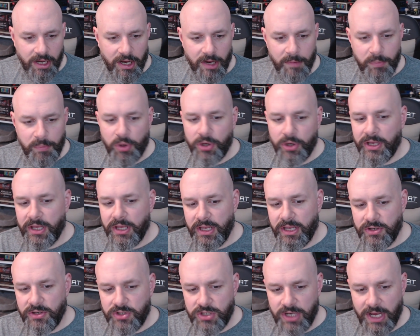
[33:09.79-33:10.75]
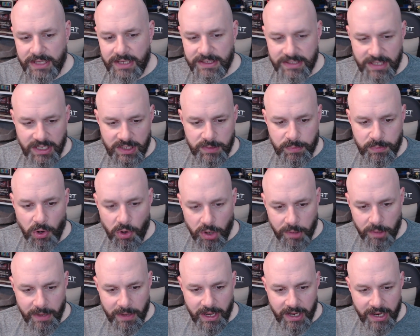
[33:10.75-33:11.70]
Pudding in chat says,
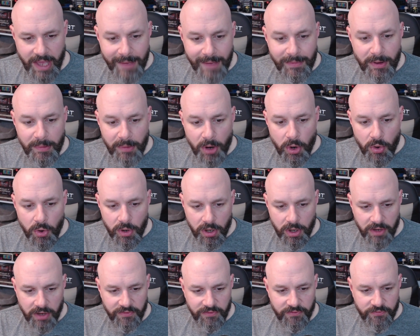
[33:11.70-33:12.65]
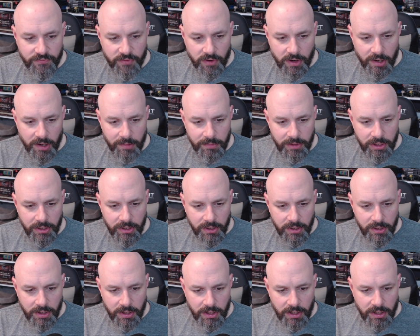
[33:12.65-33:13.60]
Pokemon MMO confirmed.
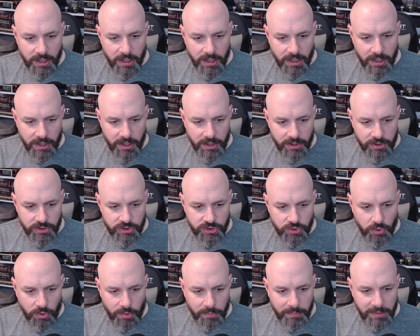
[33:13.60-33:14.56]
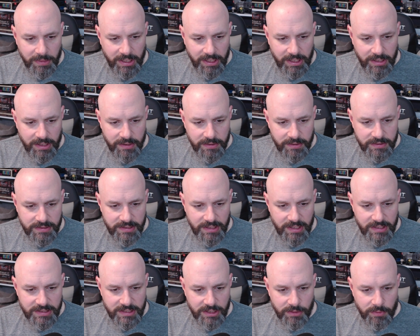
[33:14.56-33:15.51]
Joel Mead
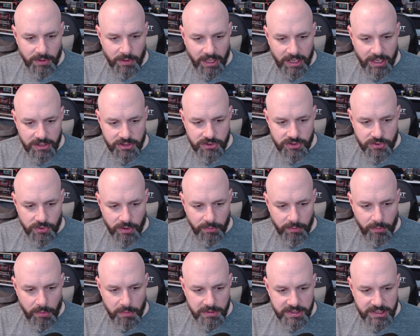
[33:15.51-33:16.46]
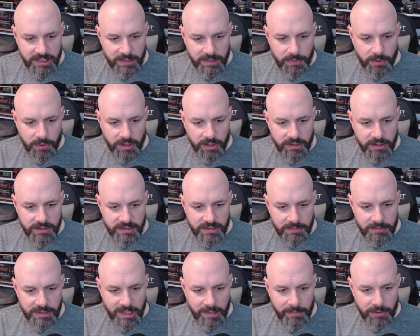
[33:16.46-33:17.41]
says, in a related story, we will see Pudding
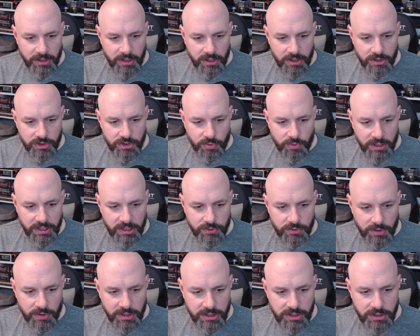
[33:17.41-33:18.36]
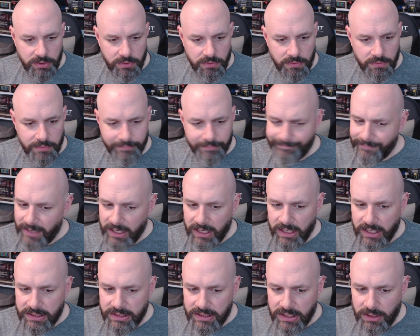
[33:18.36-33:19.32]
sometime in the year 2022. I
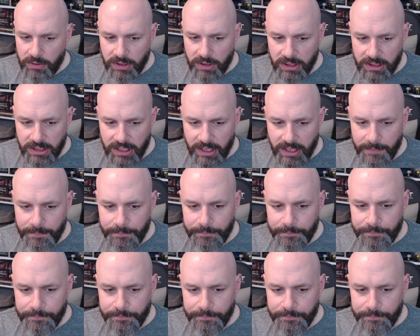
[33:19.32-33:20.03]
guess I don't get that.